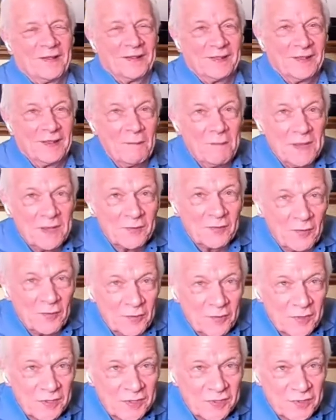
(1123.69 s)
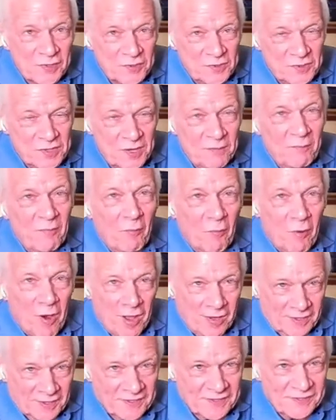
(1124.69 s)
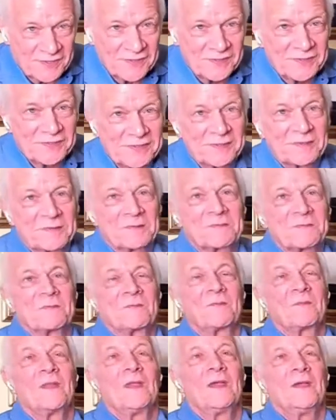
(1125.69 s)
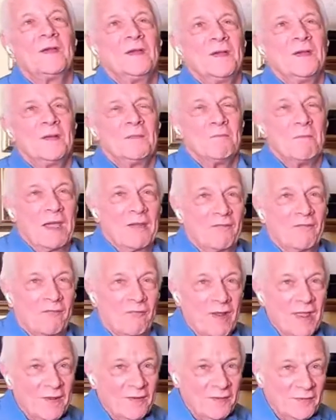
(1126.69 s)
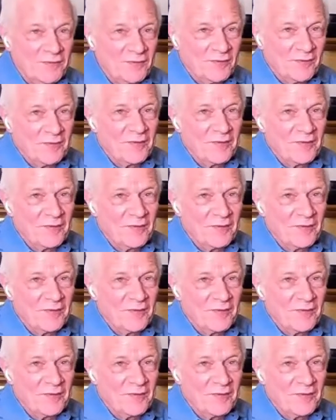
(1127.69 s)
Let me introduce Jim Wallis, my friend,